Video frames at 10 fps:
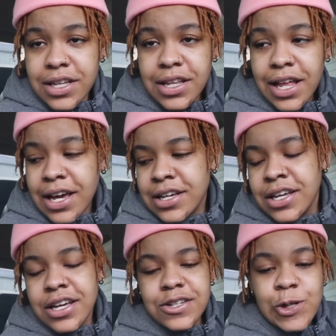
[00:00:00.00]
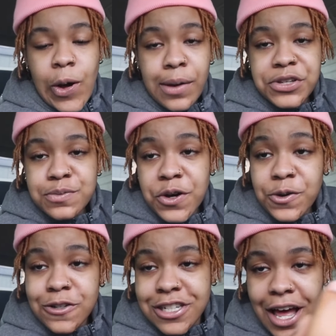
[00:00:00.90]
Like, so I be
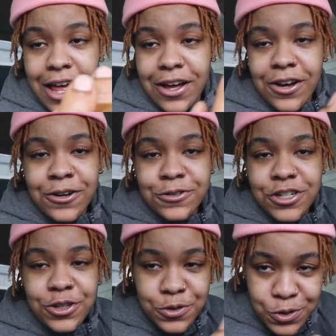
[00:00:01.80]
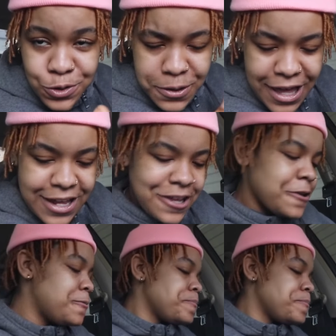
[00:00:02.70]
smoking with y'all on the YouTube, goddamn.